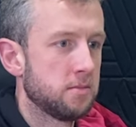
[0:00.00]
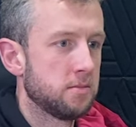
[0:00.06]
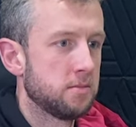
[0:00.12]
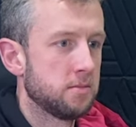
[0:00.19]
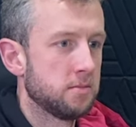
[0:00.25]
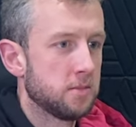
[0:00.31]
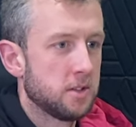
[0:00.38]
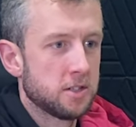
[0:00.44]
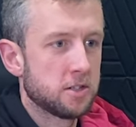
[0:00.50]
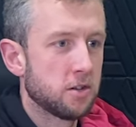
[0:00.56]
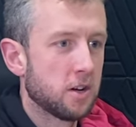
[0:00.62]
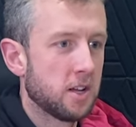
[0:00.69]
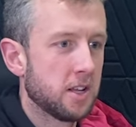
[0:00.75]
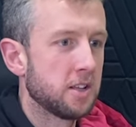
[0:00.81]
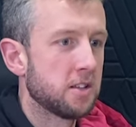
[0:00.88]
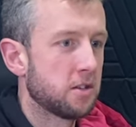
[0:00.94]
Or oh, let's talk.
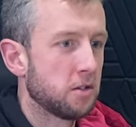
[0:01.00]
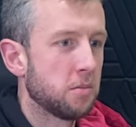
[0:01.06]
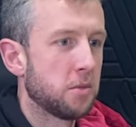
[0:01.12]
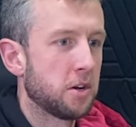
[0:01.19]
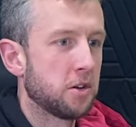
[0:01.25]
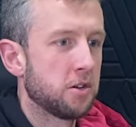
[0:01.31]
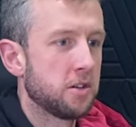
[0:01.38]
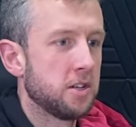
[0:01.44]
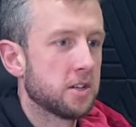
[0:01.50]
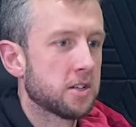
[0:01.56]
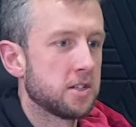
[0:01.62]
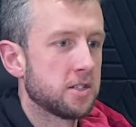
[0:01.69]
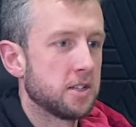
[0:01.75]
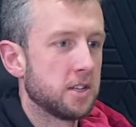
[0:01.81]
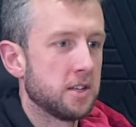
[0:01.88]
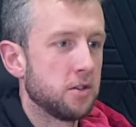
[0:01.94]
I like to talk money on here
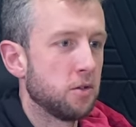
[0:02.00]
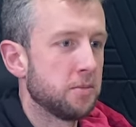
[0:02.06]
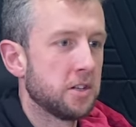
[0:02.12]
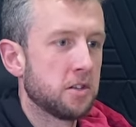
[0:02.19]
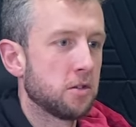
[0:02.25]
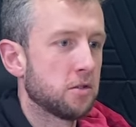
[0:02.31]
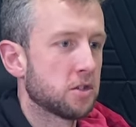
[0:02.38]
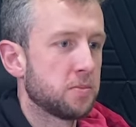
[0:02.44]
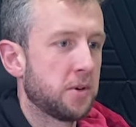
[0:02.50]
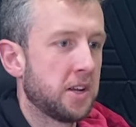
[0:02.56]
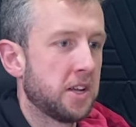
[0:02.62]
because like nobody talks money.